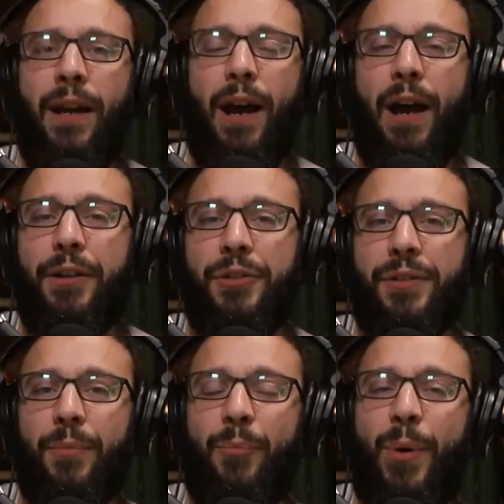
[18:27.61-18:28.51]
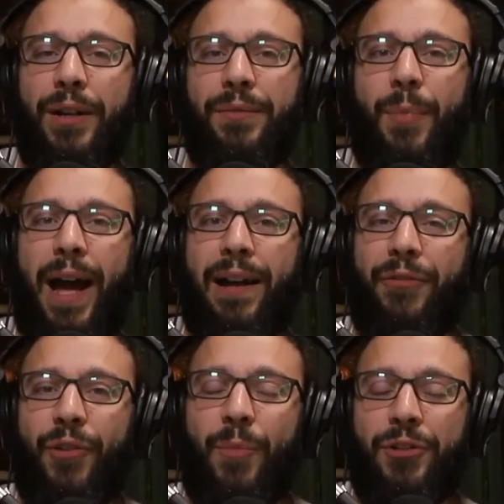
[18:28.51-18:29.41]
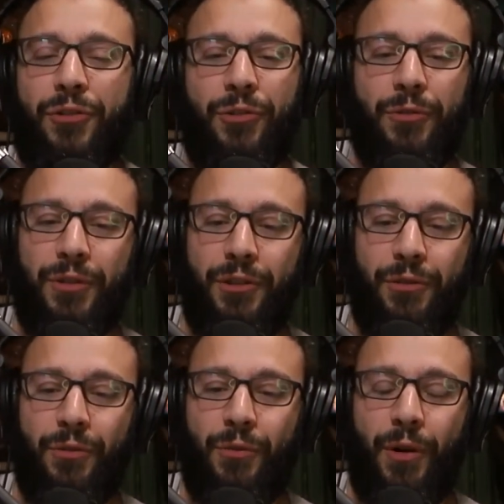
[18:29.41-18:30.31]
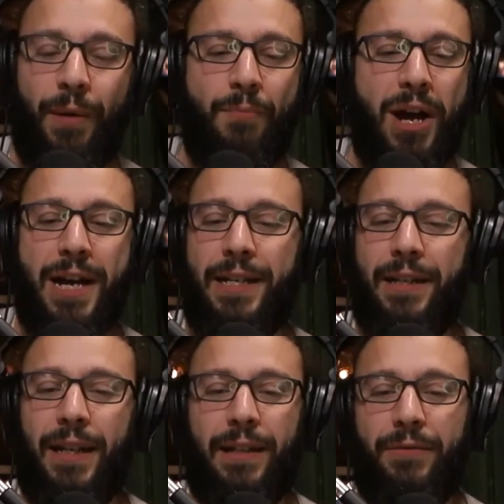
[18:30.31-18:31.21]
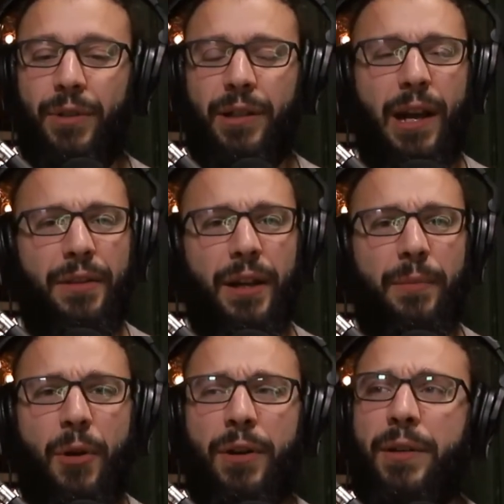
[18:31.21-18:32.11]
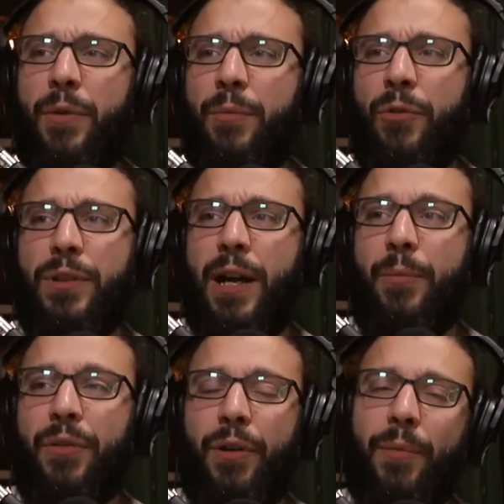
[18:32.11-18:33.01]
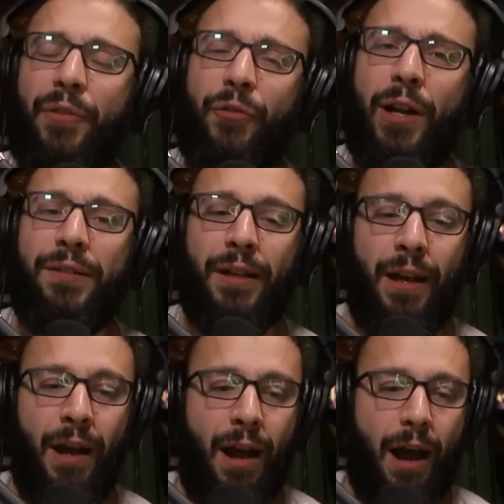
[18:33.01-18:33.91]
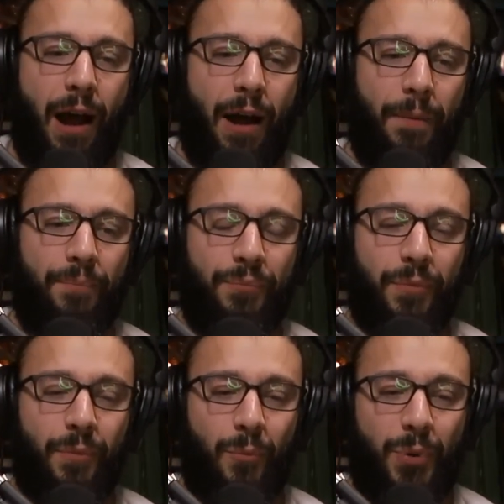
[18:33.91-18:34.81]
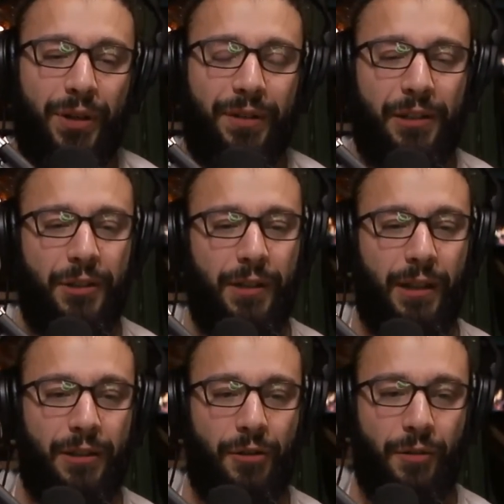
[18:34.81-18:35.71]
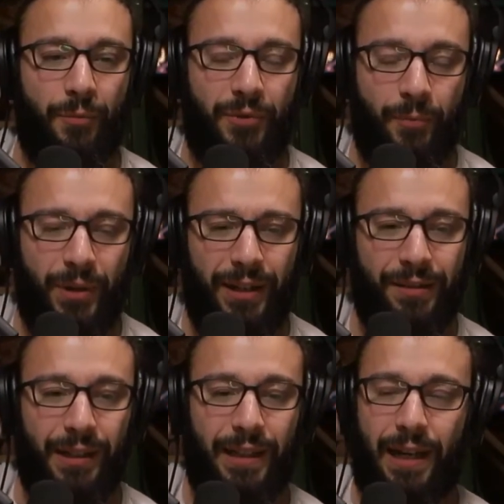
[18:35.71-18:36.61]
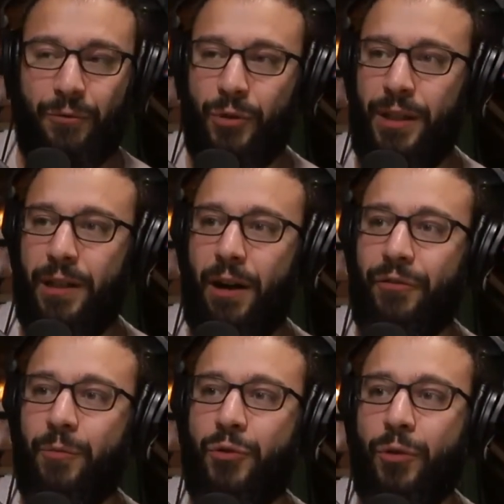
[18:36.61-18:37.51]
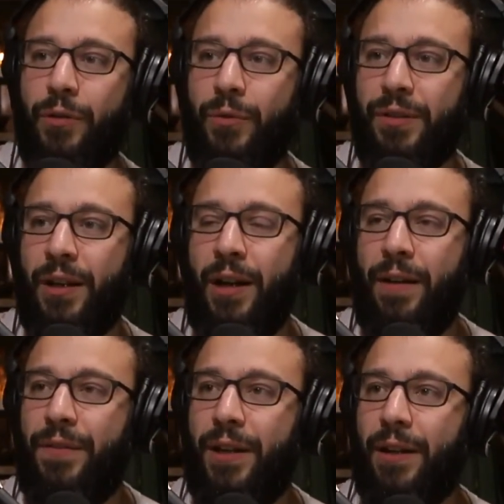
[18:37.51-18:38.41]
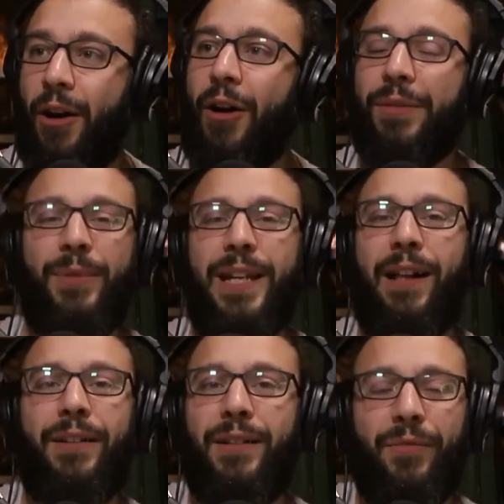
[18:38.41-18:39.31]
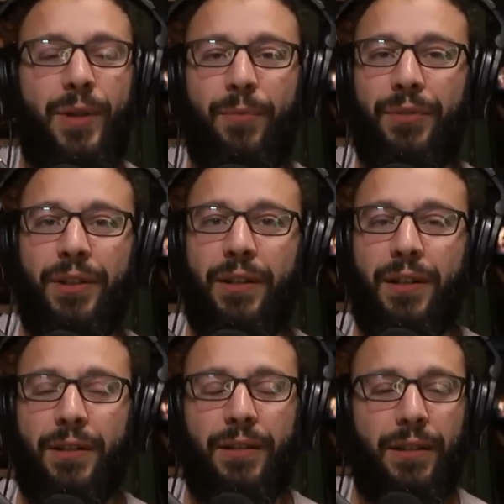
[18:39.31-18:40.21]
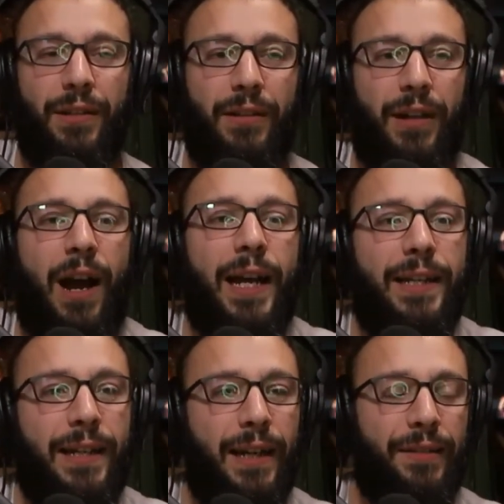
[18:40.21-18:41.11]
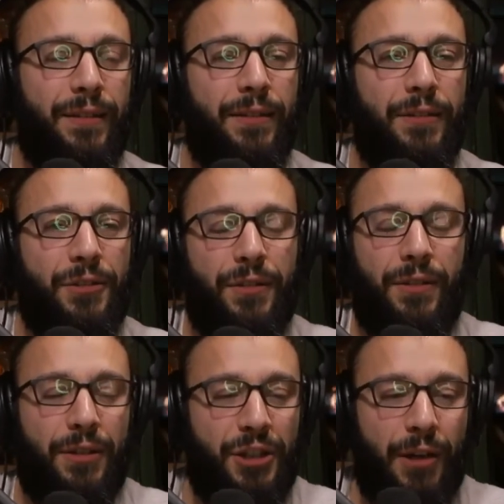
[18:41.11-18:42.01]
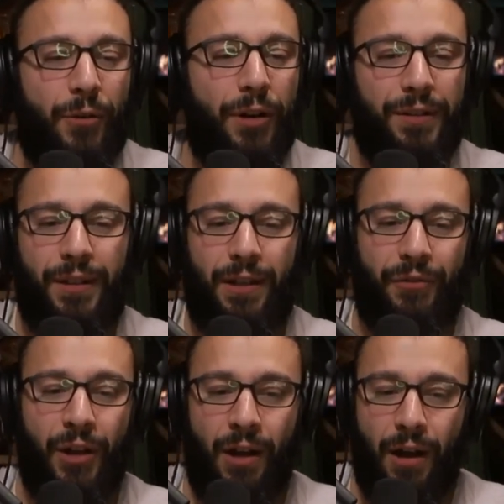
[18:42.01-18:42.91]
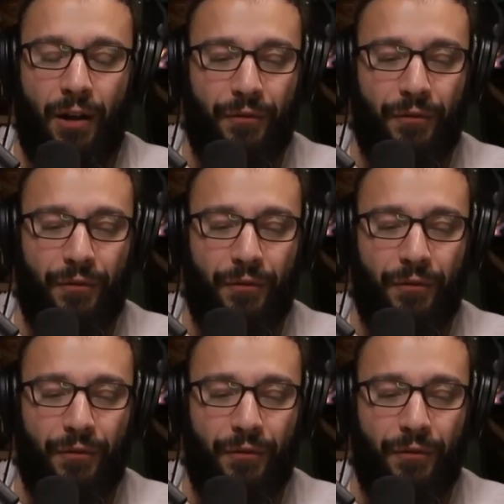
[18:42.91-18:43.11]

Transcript: just a bus back from Ajloun to Amman, and I think I partied one more time with one of my friends. But essentially, like, you know, the biggest thing that I really got from Jordan was the hospitality of people, the kindness, the generosity of